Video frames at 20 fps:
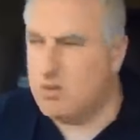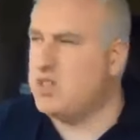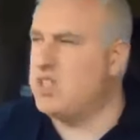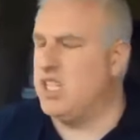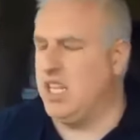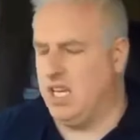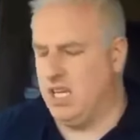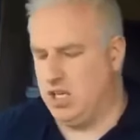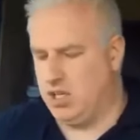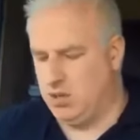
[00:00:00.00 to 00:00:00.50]

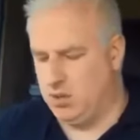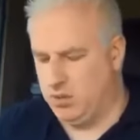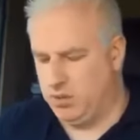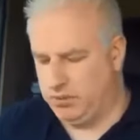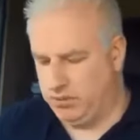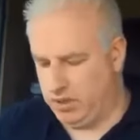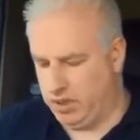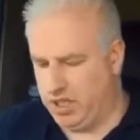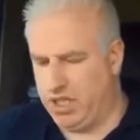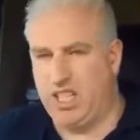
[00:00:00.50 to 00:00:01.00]
with any snow
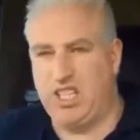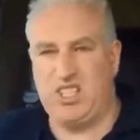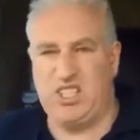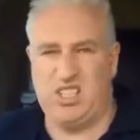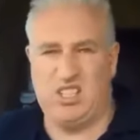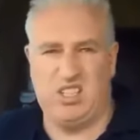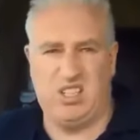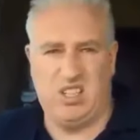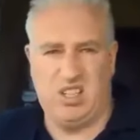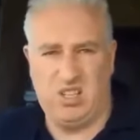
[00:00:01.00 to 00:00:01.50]
flurries,
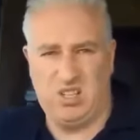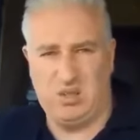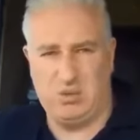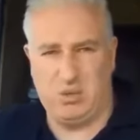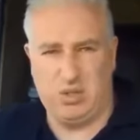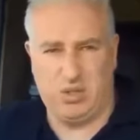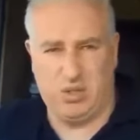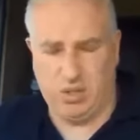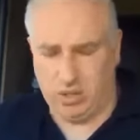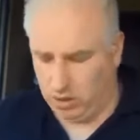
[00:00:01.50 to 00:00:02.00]
so
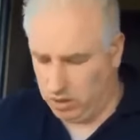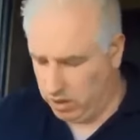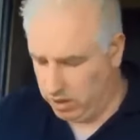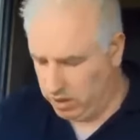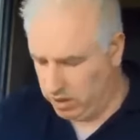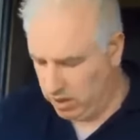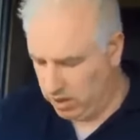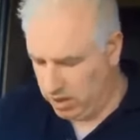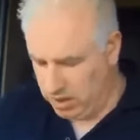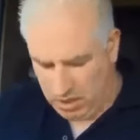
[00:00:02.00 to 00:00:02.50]
we're doing good.
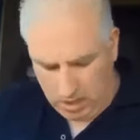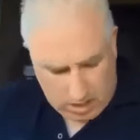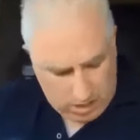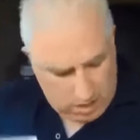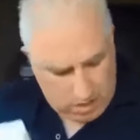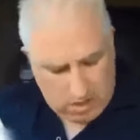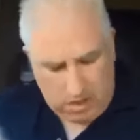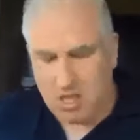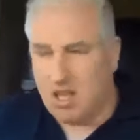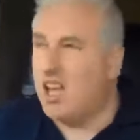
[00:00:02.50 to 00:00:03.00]

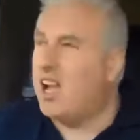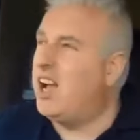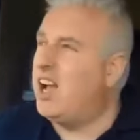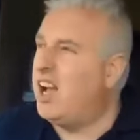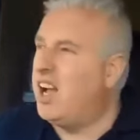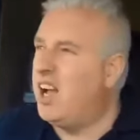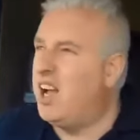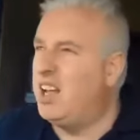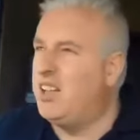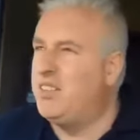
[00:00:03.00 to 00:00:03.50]

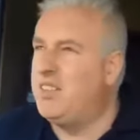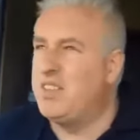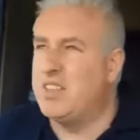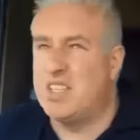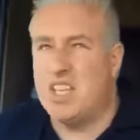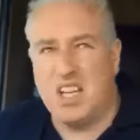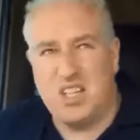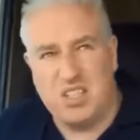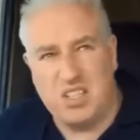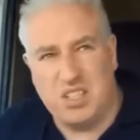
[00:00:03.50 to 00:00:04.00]
And
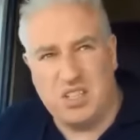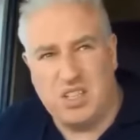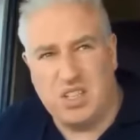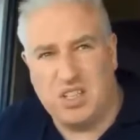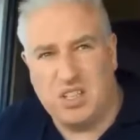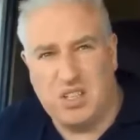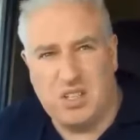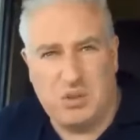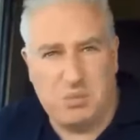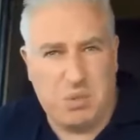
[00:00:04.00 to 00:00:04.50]
it's actually
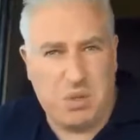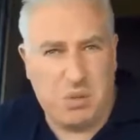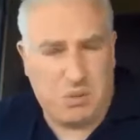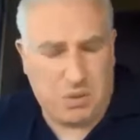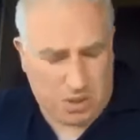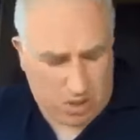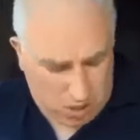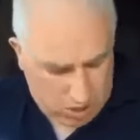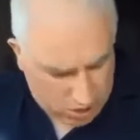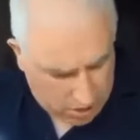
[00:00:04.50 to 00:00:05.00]
turning out to be
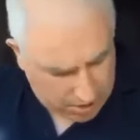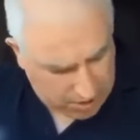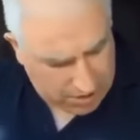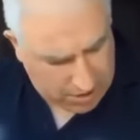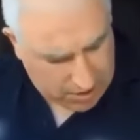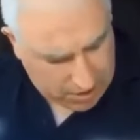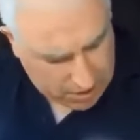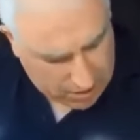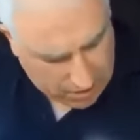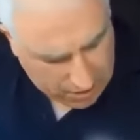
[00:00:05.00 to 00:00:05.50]
quite sunny
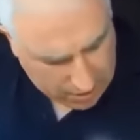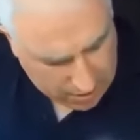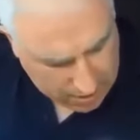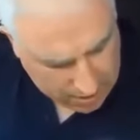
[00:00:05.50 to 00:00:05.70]
here now,